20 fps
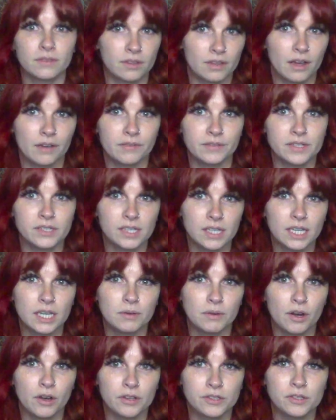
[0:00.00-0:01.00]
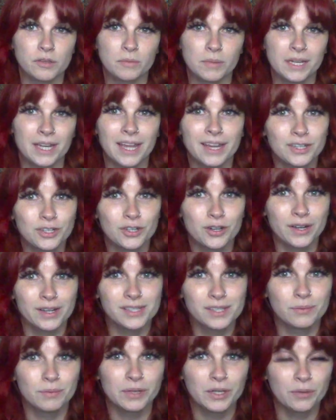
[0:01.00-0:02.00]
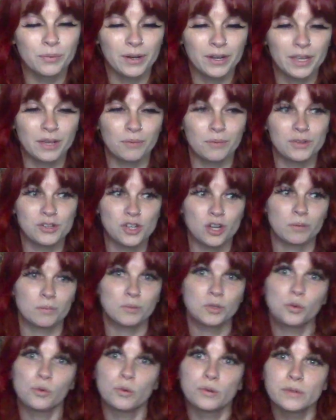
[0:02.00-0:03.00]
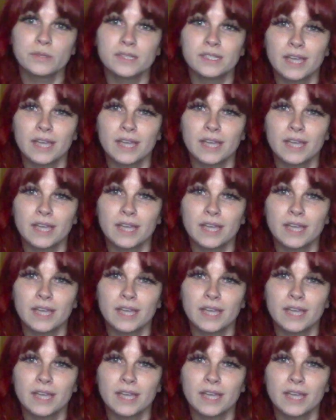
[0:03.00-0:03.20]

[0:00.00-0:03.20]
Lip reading: obviously can also be dangerous when you're working with sharp tools.